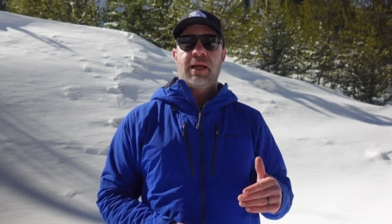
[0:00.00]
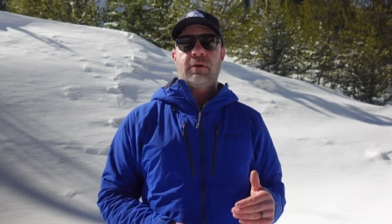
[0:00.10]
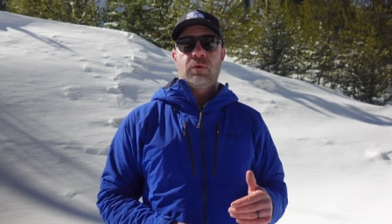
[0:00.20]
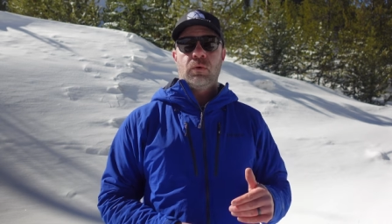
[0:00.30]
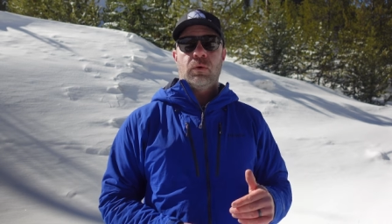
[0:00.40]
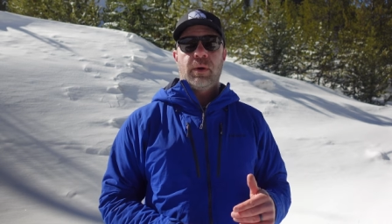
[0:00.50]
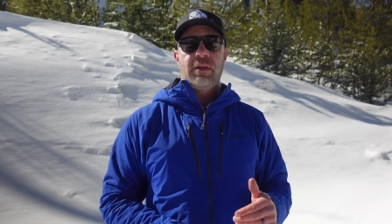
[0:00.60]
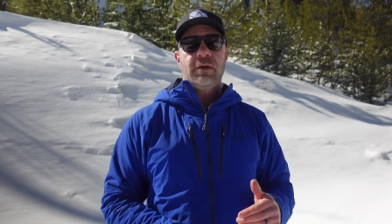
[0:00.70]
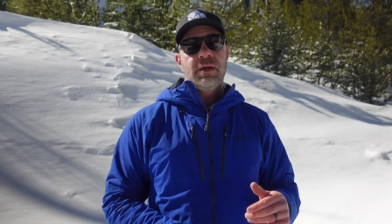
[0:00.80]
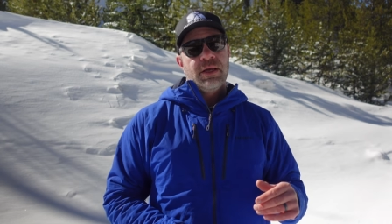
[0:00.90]
like cool
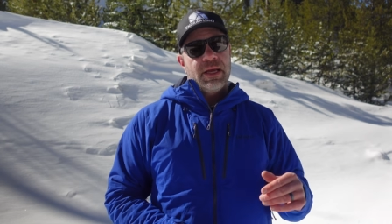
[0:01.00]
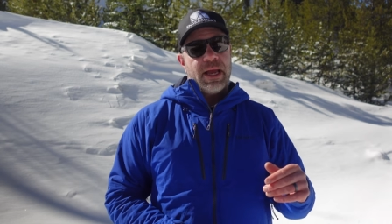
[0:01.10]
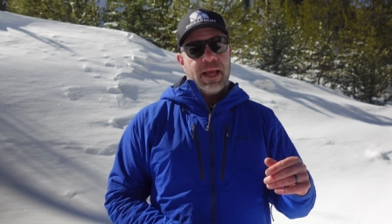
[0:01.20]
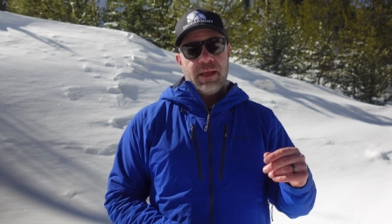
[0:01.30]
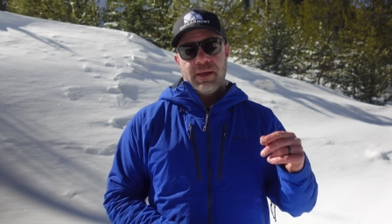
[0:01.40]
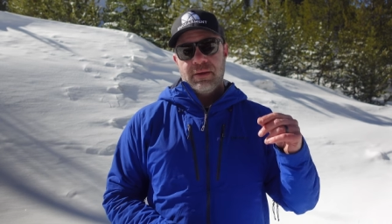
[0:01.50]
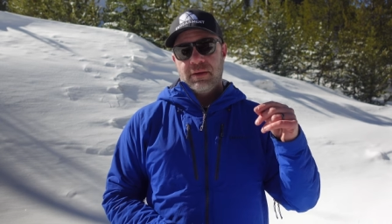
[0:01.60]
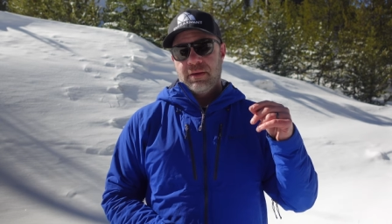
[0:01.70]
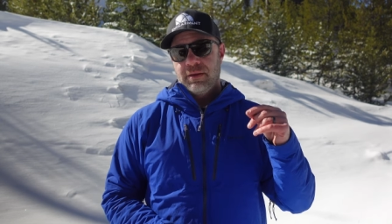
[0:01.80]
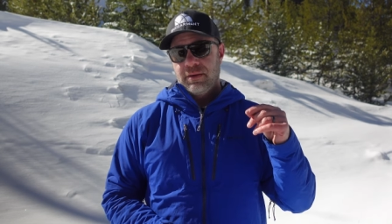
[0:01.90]
weather. And